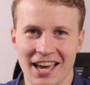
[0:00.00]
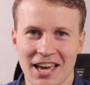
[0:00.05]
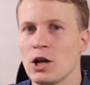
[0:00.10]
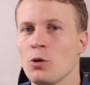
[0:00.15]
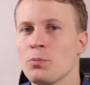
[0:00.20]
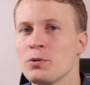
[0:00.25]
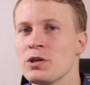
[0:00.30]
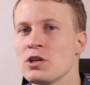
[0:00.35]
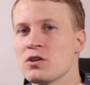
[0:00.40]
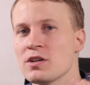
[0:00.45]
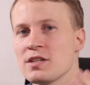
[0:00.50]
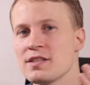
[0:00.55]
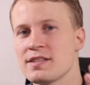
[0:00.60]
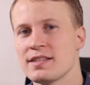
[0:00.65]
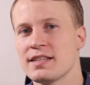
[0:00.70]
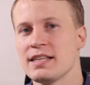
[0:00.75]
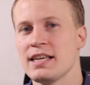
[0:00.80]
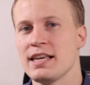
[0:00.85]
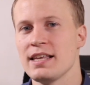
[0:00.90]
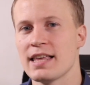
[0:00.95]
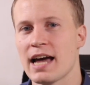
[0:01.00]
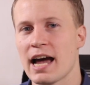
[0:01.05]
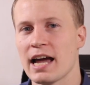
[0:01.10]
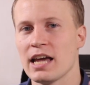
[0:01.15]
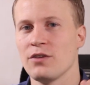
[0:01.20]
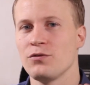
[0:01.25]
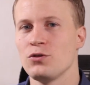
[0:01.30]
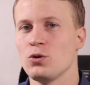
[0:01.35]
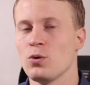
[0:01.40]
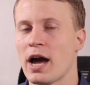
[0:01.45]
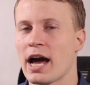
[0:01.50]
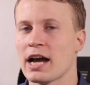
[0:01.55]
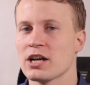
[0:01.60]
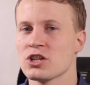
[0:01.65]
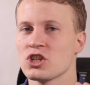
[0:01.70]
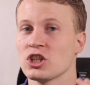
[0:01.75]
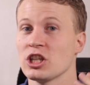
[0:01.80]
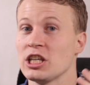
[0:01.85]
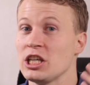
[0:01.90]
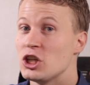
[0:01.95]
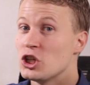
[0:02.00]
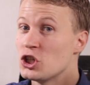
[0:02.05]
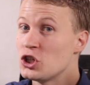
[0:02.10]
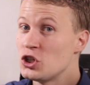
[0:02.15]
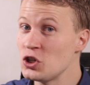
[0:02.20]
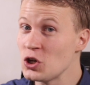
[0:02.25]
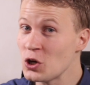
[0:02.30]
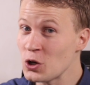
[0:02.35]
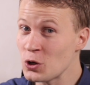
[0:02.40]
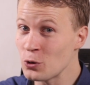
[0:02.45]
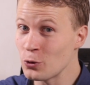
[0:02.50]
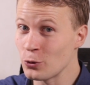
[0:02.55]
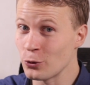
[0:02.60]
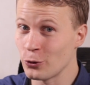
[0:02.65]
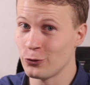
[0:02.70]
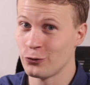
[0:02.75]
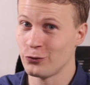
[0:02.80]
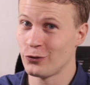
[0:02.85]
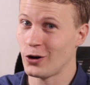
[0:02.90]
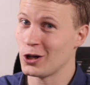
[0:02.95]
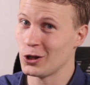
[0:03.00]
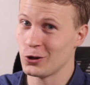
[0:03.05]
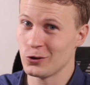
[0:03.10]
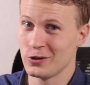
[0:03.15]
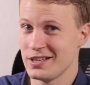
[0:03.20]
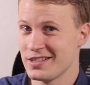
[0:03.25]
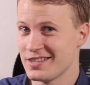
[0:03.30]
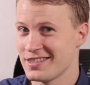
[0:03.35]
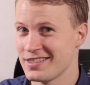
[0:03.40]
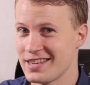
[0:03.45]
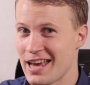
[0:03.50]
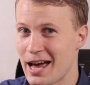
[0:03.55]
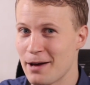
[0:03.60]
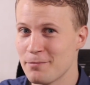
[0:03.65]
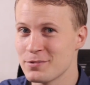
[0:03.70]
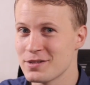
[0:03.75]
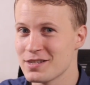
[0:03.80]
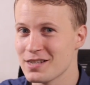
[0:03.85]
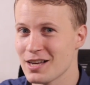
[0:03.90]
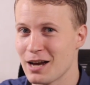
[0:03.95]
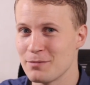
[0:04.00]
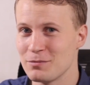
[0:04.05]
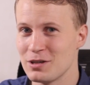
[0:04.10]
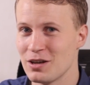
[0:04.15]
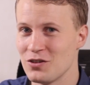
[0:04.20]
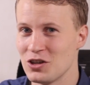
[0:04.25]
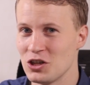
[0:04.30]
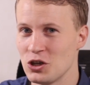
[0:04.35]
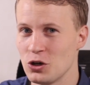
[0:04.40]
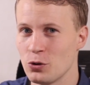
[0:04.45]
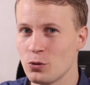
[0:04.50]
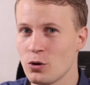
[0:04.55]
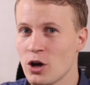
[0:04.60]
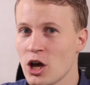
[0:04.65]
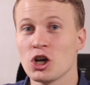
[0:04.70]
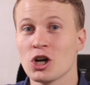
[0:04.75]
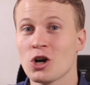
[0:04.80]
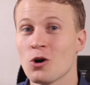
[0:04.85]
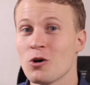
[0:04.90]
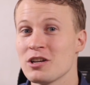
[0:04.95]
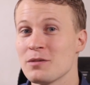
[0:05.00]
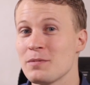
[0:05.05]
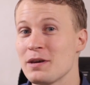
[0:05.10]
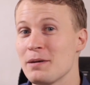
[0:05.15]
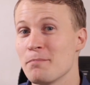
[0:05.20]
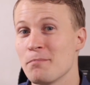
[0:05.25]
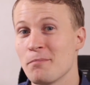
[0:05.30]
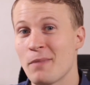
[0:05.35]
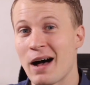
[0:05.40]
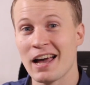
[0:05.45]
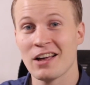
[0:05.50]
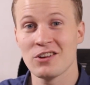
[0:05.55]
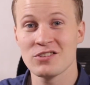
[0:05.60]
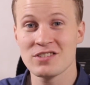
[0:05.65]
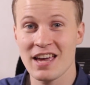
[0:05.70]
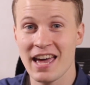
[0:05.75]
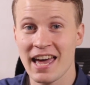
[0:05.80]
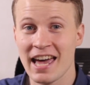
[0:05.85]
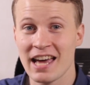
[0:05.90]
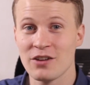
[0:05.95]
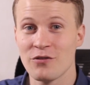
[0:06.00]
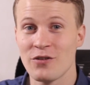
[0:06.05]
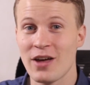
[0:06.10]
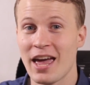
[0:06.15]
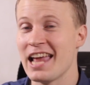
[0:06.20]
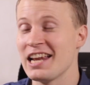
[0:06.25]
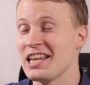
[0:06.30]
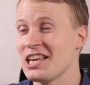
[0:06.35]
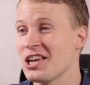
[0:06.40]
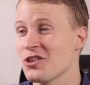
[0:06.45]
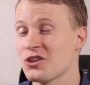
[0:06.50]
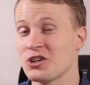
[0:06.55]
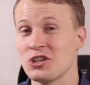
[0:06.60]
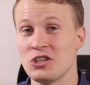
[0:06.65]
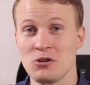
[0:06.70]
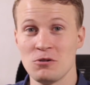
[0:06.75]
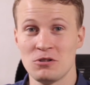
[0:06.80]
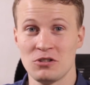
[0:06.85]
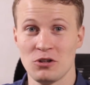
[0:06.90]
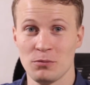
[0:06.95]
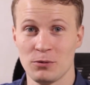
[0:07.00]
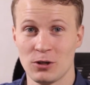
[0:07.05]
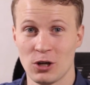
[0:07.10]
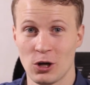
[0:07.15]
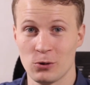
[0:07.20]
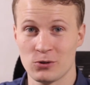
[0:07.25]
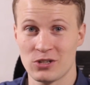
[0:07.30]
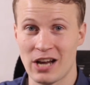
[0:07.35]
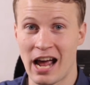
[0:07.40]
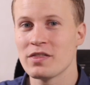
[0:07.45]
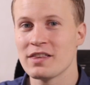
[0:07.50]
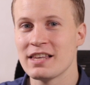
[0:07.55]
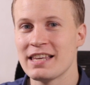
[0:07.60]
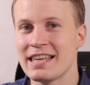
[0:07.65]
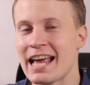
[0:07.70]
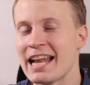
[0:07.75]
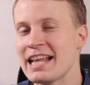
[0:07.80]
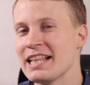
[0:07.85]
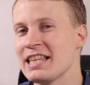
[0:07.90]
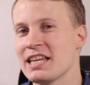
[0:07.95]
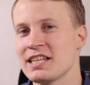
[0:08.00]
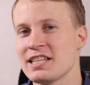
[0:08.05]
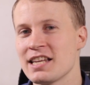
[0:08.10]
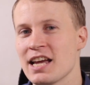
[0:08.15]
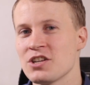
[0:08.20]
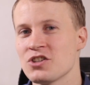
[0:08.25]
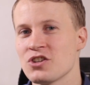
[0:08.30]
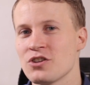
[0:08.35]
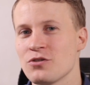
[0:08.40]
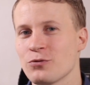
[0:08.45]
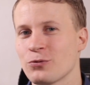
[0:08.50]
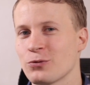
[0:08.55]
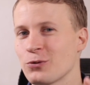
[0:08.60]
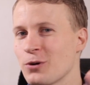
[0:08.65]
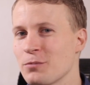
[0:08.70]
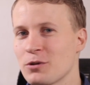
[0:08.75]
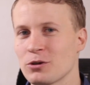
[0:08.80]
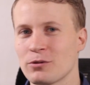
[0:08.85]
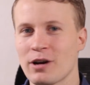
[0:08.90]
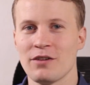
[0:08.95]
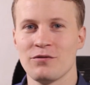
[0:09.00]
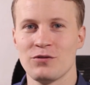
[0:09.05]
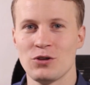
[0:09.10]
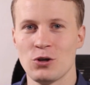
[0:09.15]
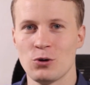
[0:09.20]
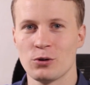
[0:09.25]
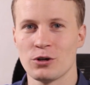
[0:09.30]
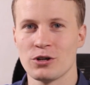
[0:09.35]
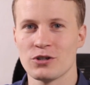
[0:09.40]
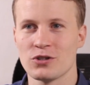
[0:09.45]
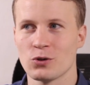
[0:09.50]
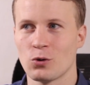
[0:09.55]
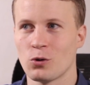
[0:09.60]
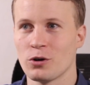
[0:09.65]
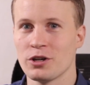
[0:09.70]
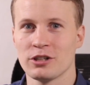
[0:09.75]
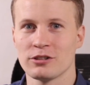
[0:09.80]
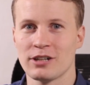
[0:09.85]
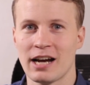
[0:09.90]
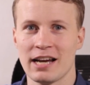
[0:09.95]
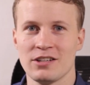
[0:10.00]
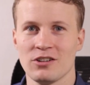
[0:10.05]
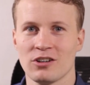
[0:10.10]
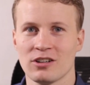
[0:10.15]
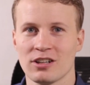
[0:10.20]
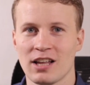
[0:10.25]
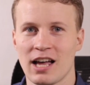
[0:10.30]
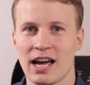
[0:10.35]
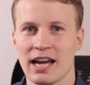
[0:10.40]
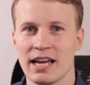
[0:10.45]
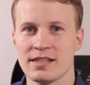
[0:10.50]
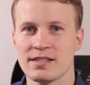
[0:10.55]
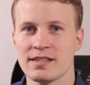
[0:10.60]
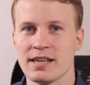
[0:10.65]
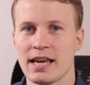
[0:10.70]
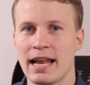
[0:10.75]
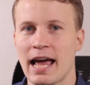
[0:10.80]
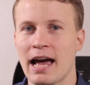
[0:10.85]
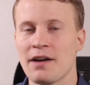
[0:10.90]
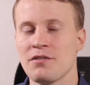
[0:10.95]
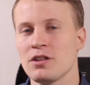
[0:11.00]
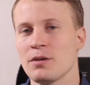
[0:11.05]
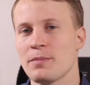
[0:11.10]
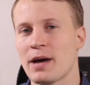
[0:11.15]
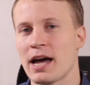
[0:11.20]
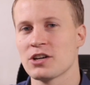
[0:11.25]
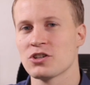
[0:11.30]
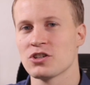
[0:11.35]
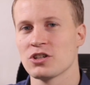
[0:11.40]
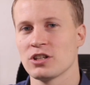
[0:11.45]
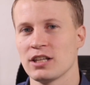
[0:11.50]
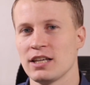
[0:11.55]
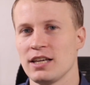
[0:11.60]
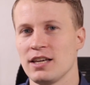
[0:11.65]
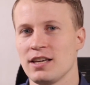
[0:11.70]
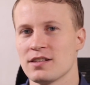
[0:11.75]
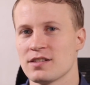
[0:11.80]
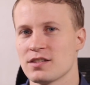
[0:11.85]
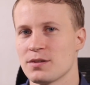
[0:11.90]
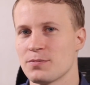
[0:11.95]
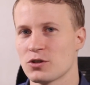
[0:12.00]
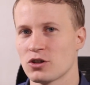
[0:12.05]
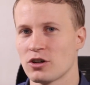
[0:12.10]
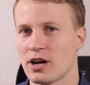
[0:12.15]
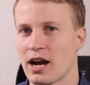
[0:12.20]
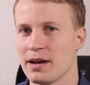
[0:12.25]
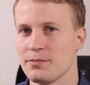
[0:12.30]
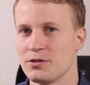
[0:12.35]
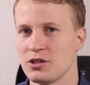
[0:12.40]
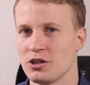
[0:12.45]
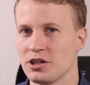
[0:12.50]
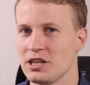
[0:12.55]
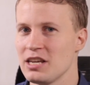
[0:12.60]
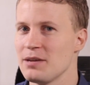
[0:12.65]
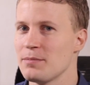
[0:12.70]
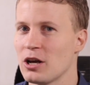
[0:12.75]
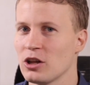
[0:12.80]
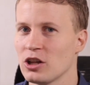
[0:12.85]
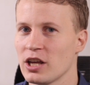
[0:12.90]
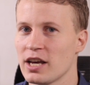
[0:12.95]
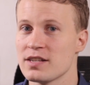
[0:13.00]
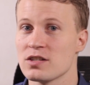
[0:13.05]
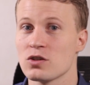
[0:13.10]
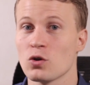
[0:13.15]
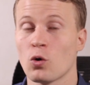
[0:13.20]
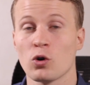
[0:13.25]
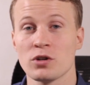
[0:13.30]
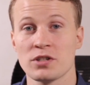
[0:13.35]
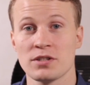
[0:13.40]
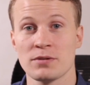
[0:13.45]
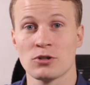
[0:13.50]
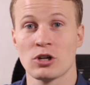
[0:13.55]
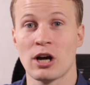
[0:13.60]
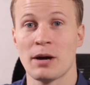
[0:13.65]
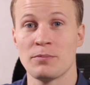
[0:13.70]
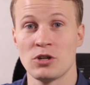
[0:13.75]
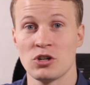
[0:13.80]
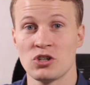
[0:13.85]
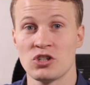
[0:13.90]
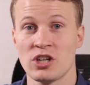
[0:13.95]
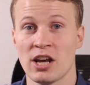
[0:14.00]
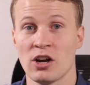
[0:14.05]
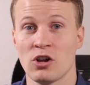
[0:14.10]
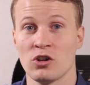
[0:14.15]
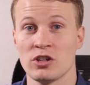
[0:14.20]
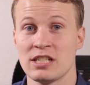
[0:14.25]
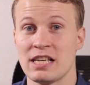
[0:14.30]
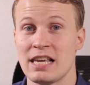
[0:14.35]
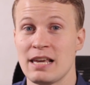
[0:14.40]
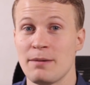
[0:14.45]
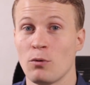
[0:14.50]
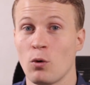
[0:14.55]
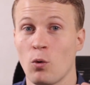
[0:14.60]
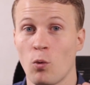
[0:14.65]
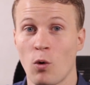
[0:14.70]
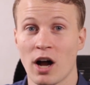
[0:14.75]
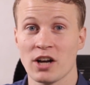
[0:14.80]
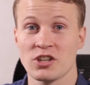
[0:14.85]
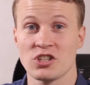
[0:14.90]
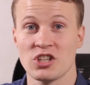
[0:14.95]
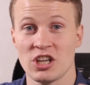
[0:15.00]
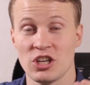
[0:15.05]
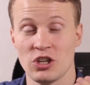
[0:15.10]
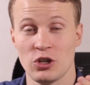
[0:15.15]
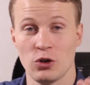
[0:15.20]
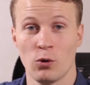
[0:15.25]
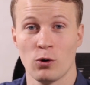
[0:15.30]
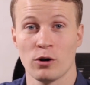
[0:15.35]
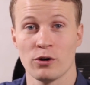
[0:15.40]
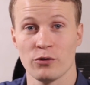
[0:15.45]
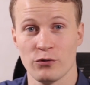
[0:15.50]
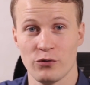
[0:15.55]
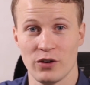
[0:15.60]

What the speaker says: And hopefully you can see that if you actually do follow these steps I'm giving you, you're going to be miles ahead of any other YouTube coach with getting the attention from the right viewers or your ideal clients and having them actually subscribe to your email list or subscribe to your channel to keep watching your